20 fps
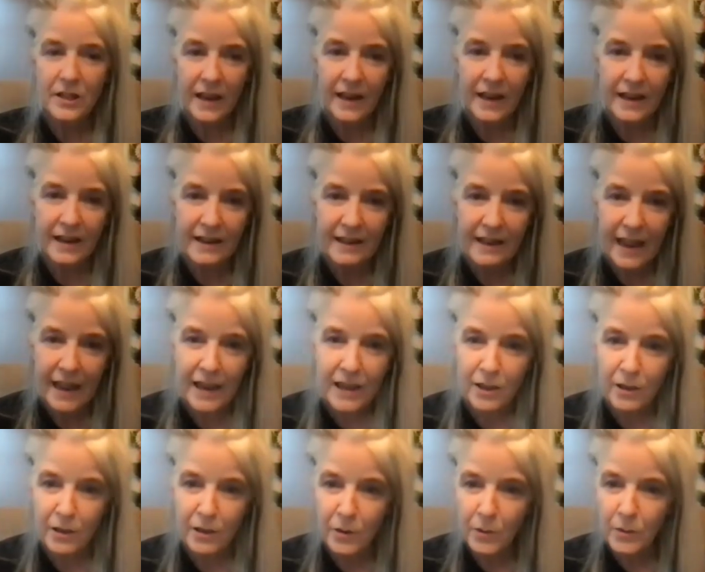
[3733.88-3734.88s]
And thank
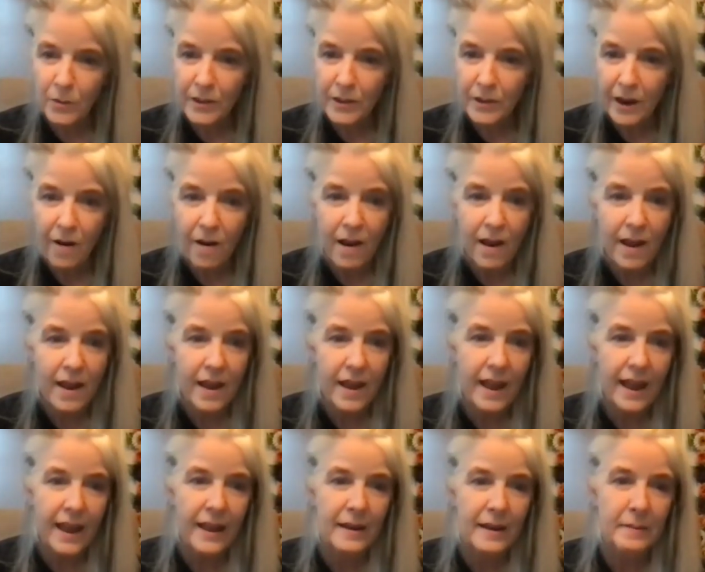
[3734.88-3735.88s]
you, Sarah
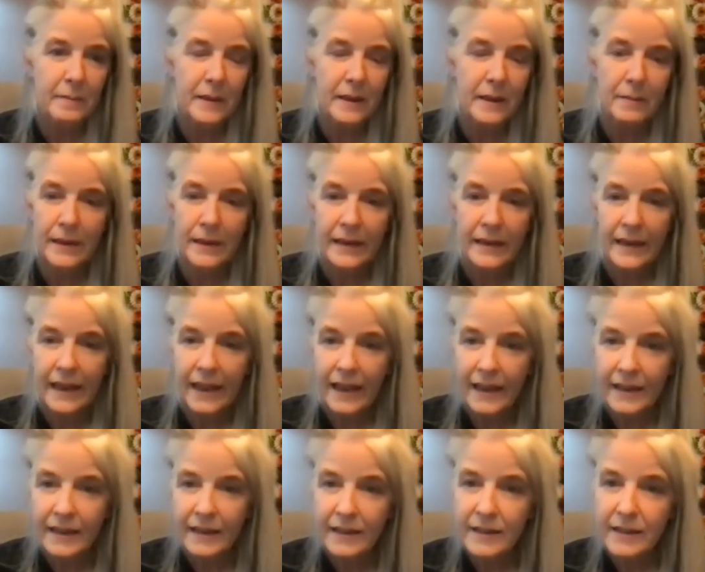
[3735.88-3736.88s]
and Mimi
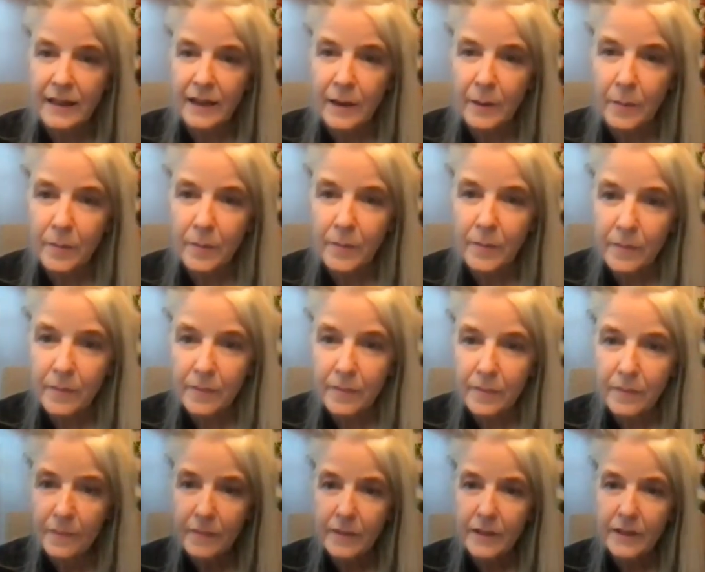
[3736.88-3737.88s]
and
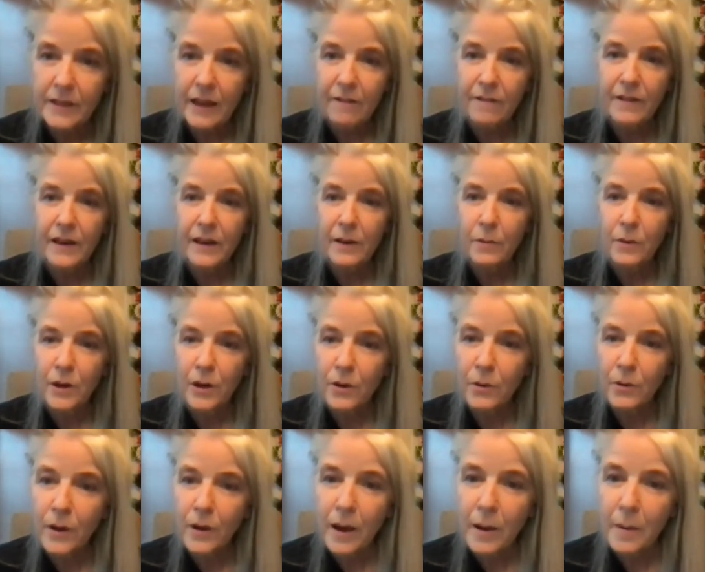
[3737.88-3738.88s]
Stephanie, when
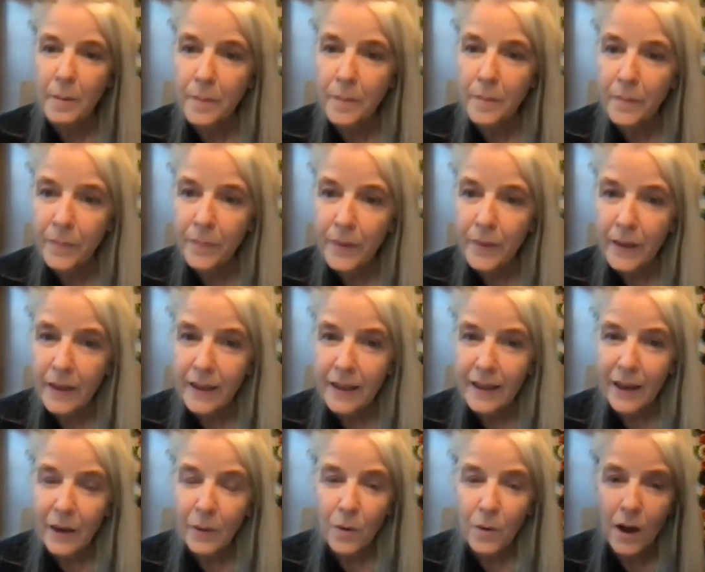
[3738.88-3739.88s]
you come
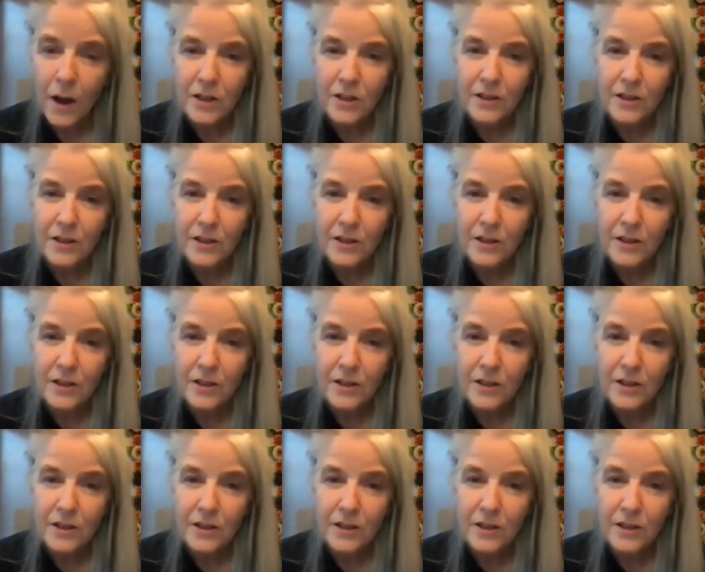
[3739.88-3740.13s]
and watch. Yep.